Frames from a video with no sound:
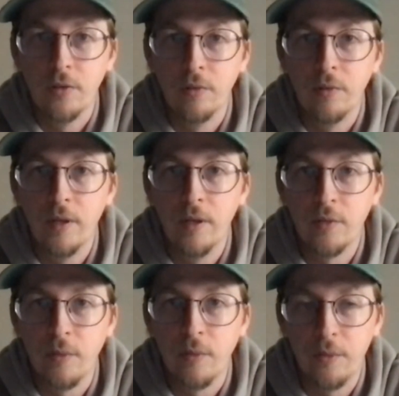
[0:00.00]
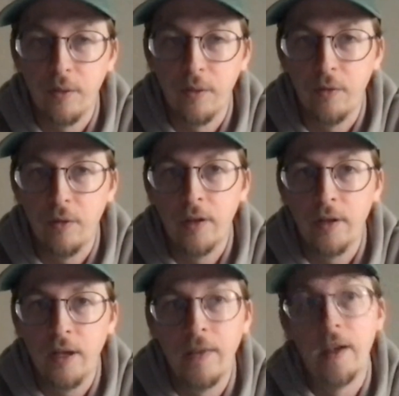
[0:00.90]
cartoon in
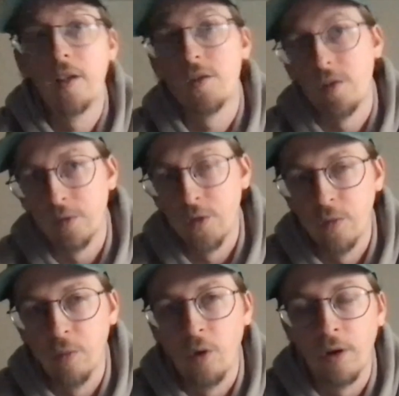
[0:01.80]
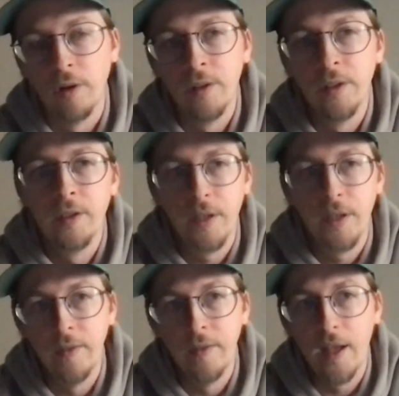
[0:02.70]
2024, and then I sold two more
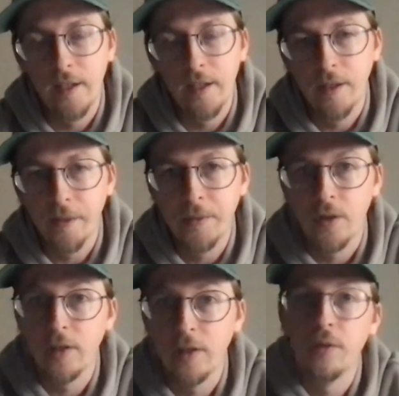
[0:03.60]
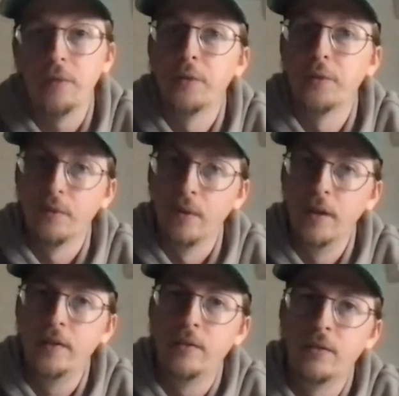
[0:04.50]
in that year. So I sold
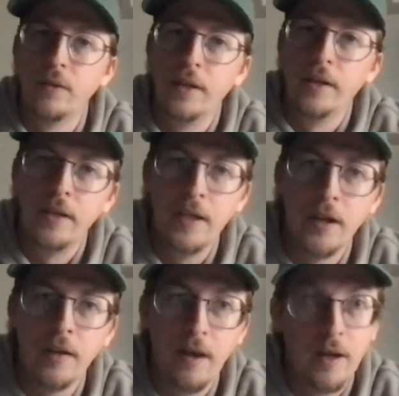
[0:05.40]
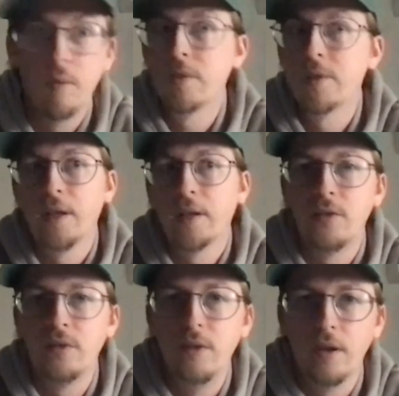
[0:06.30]
three in the year, and I was like,
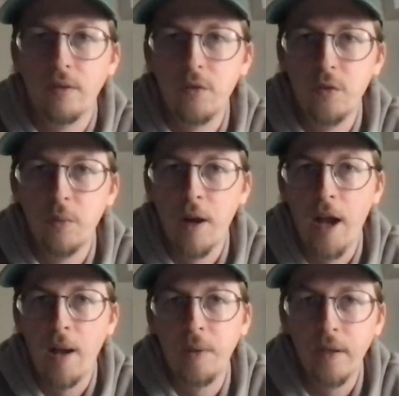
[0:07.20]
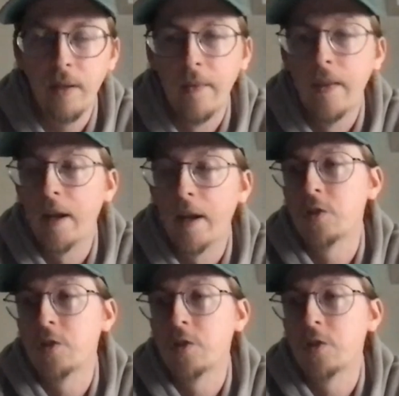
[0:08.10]
super happy. And then I